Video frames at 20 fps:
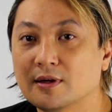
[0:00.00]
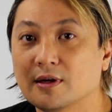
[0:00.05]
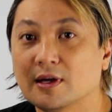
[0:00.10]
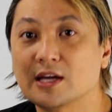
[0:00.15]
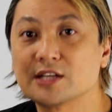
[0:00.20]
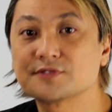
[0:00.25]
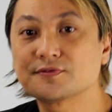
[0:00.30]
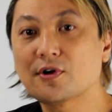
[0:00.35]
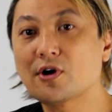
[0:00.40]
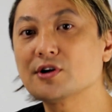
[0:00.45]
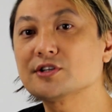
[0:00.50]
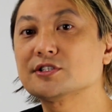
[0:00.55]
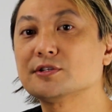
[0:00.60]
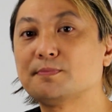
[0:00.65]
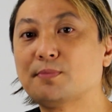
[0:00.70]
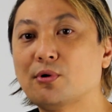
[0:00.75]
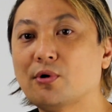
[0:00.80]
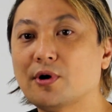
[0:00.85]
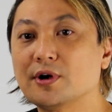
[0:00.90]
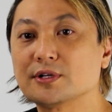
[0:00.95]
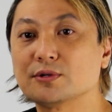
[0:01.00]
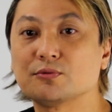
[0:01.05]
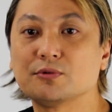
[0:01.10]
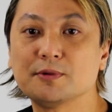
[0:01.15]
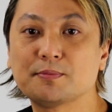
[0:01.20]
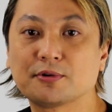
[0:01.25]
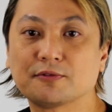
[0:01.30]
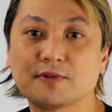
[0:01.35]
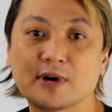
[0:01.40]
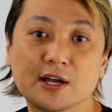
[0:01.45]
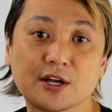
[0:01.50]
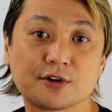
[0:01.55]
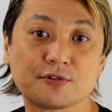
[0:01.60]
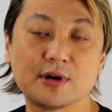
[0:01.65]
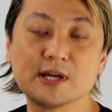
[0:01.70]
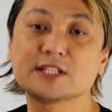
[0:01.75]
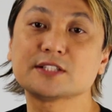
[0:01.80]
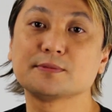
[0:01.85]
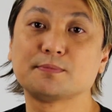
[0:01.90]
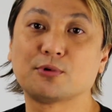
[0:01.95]
As far as support, we provide
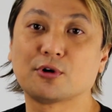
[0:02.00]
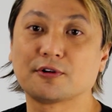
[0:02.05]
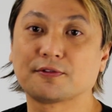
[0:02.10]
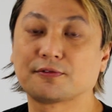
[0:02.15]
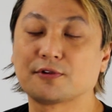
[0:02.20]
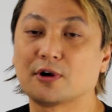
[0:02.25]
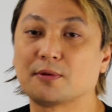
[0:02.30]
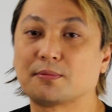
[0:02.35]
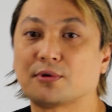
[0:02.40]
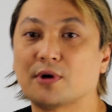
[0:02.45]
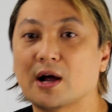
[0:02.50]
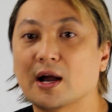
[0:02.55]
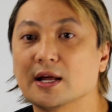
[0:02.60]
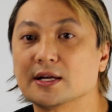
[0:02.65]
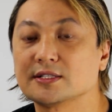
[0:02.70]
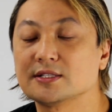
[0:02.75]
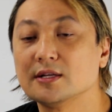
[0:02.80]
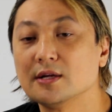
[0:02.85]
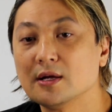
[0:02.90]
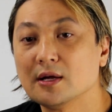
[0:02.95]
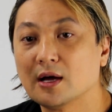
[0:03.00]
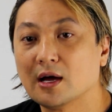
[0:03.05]
great support for our products.